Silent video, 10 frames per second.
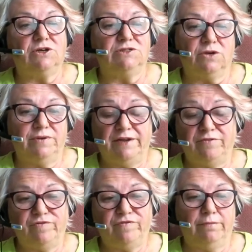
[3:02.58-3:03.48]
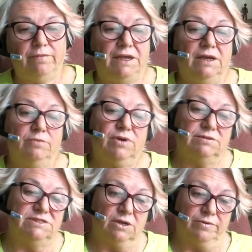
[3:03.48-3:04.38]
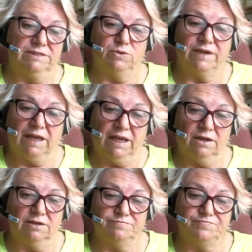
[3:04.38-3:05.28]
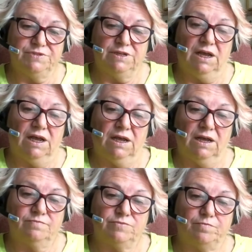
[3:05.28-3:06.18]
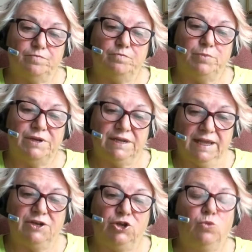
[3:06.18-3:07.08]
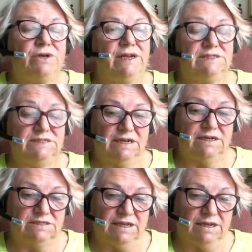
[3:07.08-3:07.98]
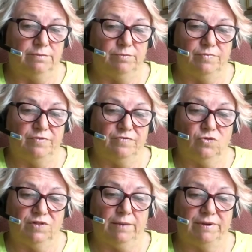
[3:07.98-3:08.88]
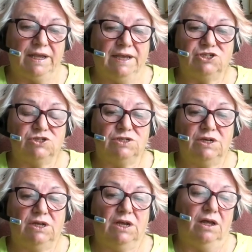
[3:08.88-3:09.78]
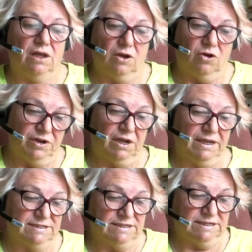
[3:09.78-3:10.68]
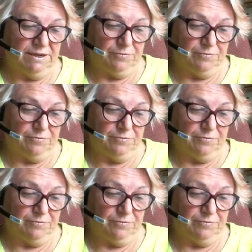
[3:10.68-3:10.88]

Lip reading: go and live with family, perhaps they're going into a care home. But again, you would need a tenant in before the application on an IST.